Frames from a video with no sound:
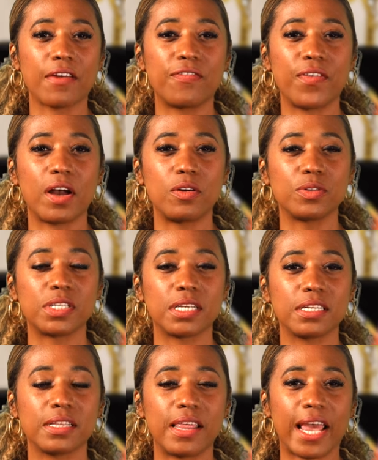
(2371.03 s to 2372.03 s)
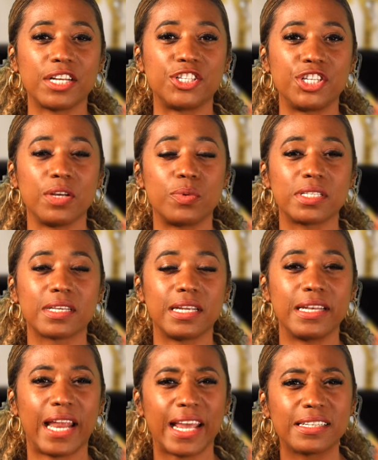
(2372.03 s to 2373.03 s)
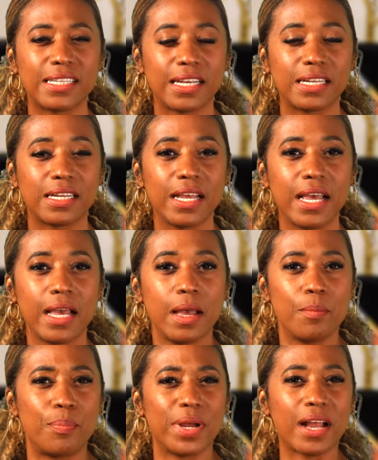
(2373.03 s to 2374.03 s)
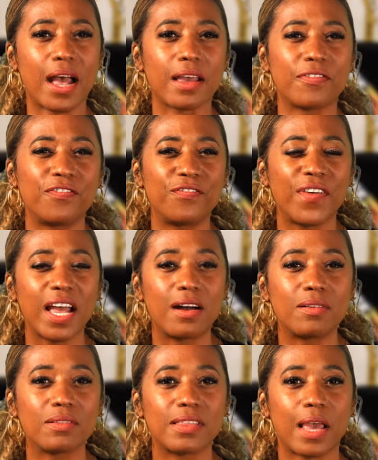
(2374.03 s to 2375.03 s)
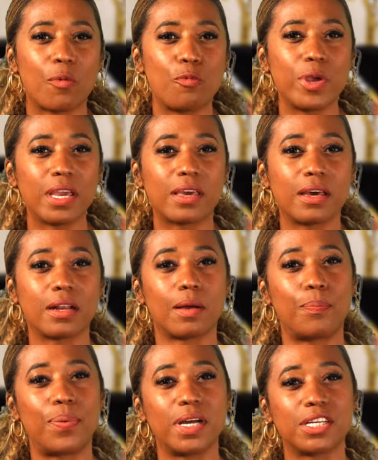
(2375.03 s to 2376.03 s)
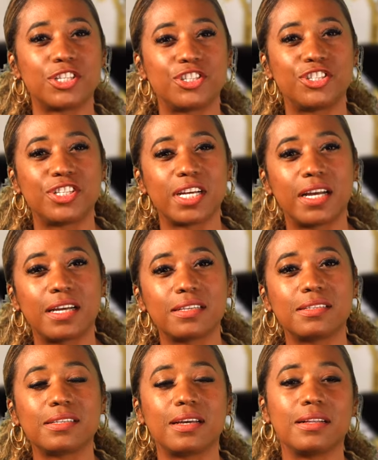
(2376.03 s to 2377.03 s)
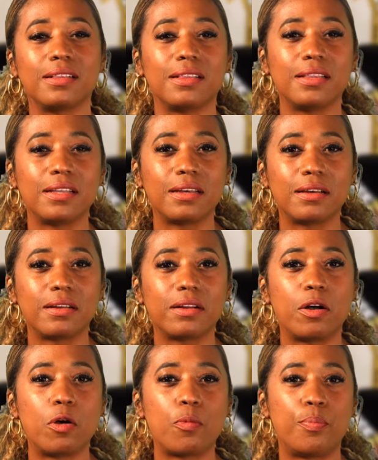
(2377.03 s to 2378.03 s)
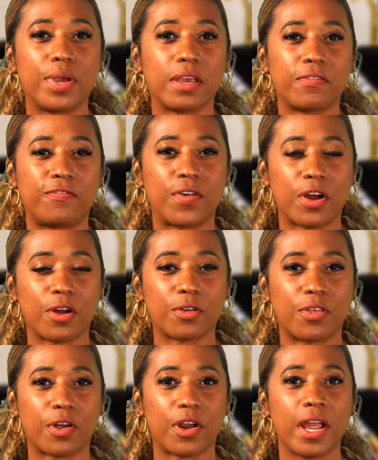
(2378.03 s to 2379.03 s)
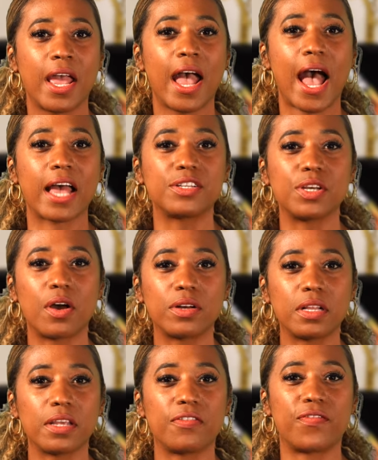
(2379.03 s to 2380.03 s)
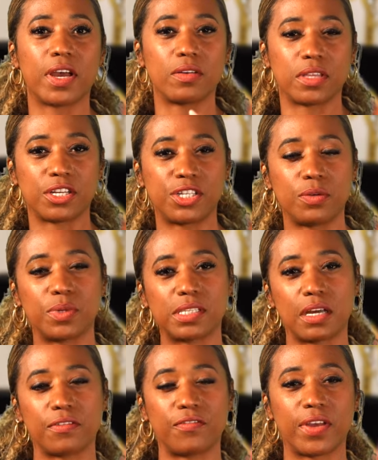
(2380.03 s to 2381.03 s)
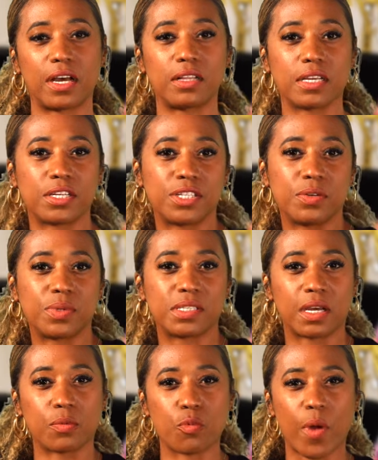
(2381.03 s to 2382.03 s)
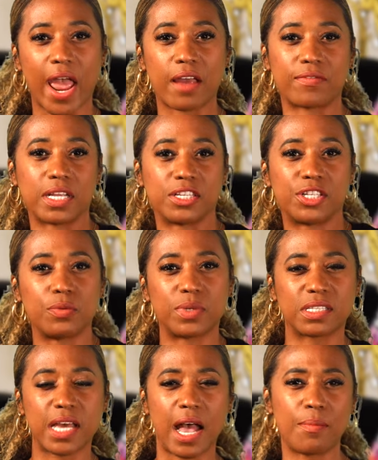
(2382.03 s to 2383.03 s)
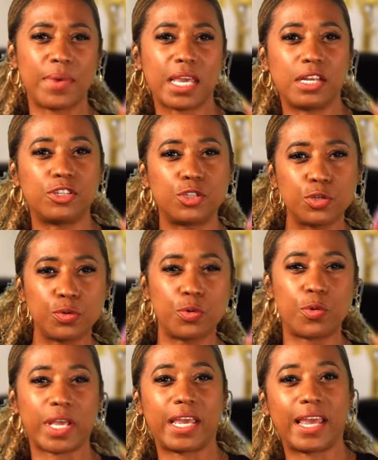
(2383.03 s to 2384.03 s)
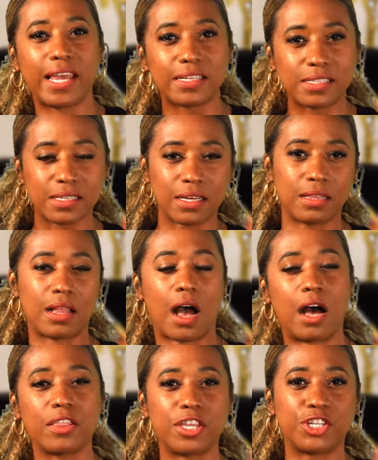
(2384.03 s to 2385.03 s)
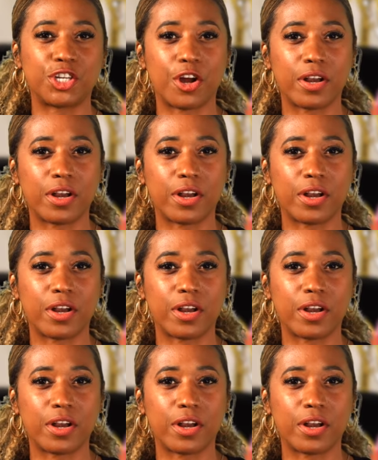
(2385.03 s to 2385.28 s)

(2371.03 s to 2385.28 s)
I felt that she was connected but I felt that we could have pushed just a little bit further. I totally felt that she was unveiling, she was unraveling, she was coming into it along the